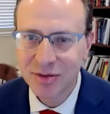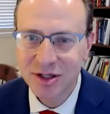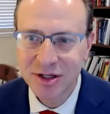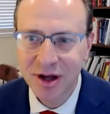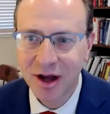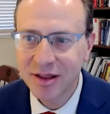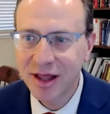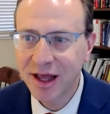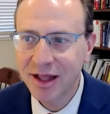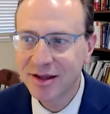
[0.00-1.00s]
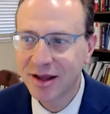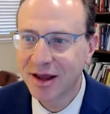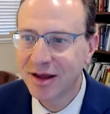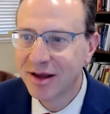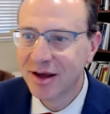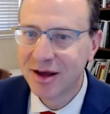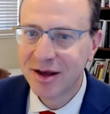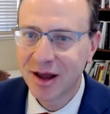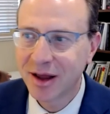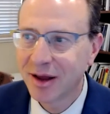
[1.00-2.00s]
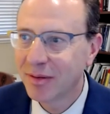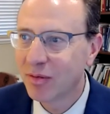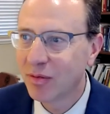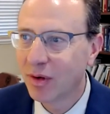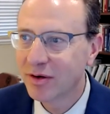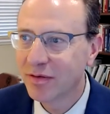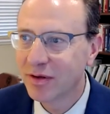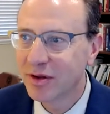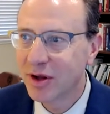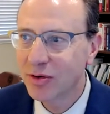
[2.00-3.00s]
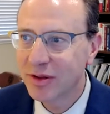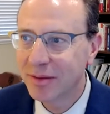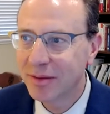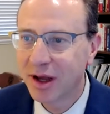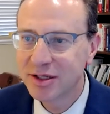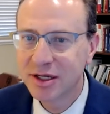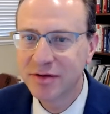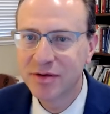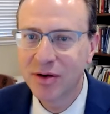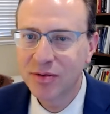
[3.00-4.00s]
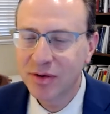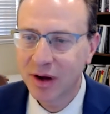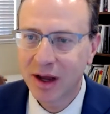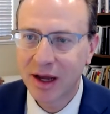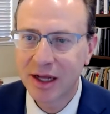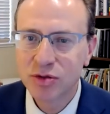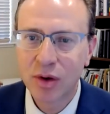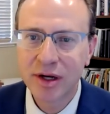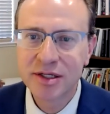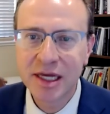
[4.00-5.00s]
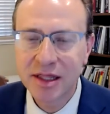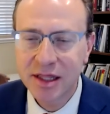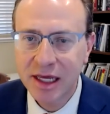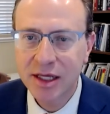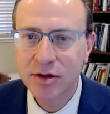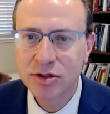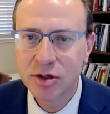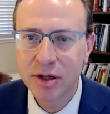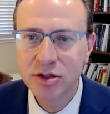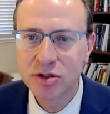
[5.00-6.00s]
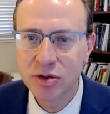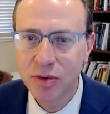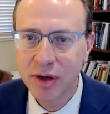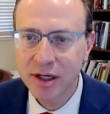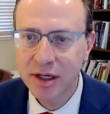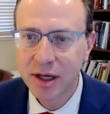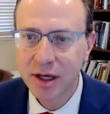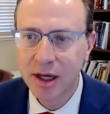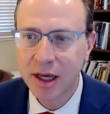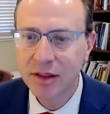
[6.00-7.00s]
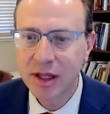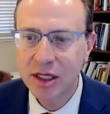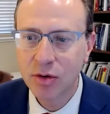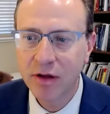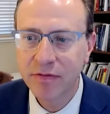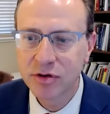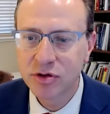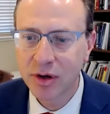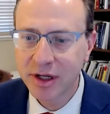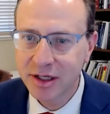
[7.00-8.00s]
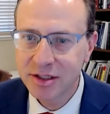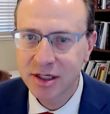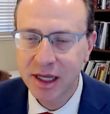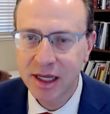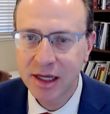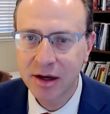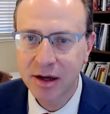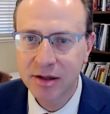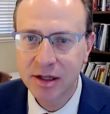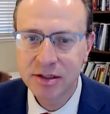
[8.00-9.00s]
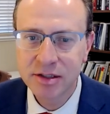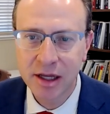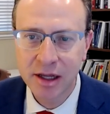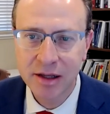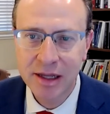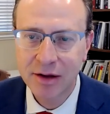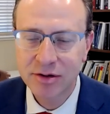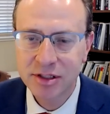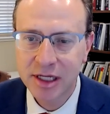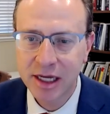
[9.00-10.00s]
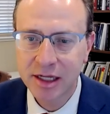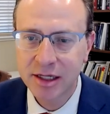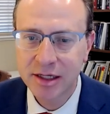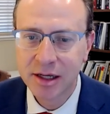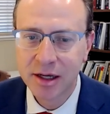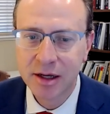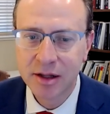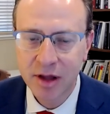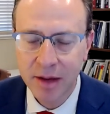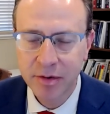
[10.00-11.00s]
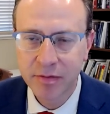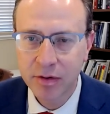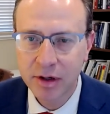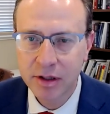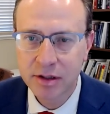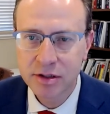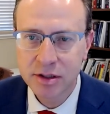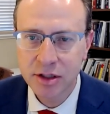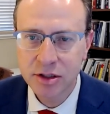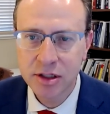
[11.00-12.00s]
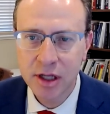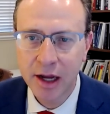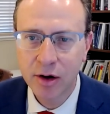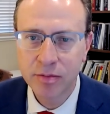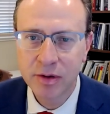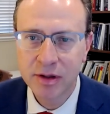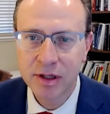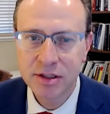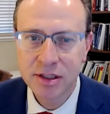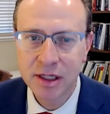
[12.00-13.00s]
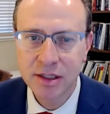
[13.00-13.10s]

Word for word: question on that uh, uh, wonderful note, that positive note. Uh, I just want to say thank you so much to Rick and thank you all for joining us today on this uh, outstanding, thought provoking discussion. I hope that this